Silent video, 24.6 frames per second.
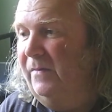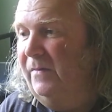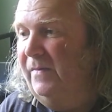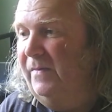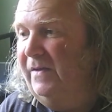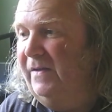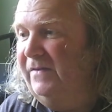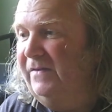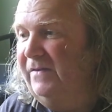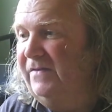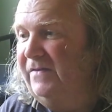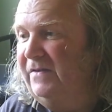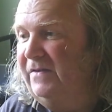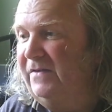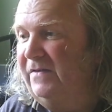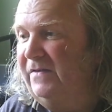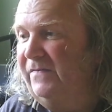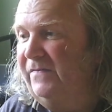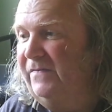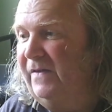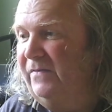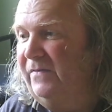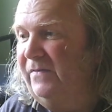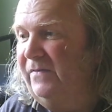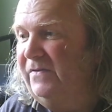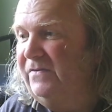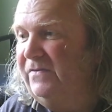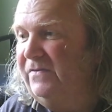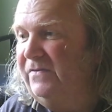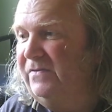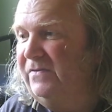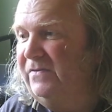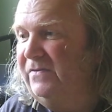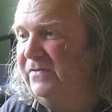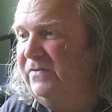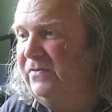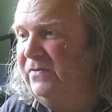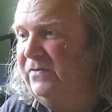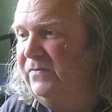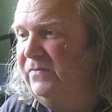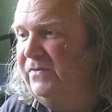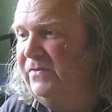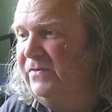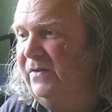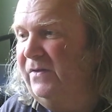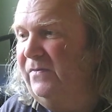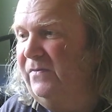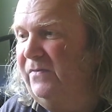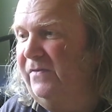Dominic says he's found his
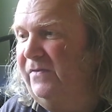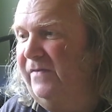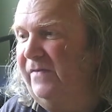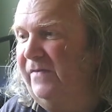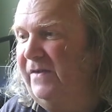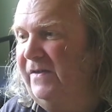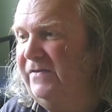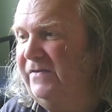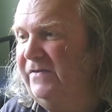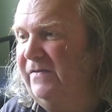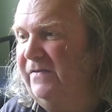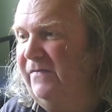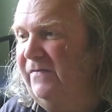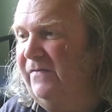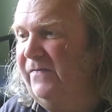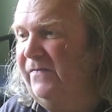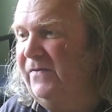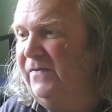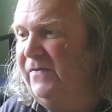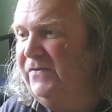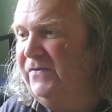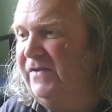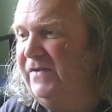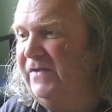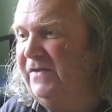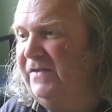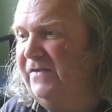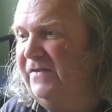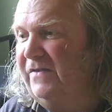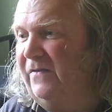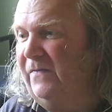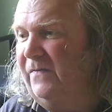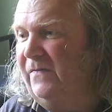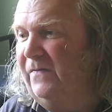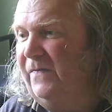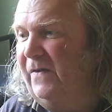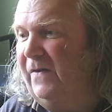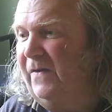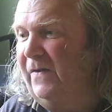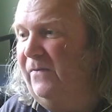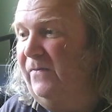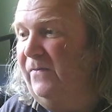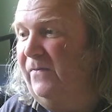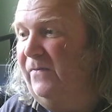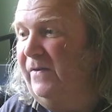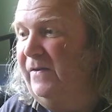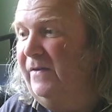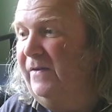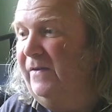two-tone grey Sound four six zero
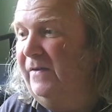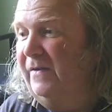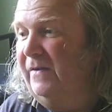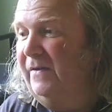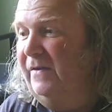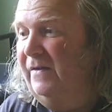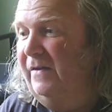phone.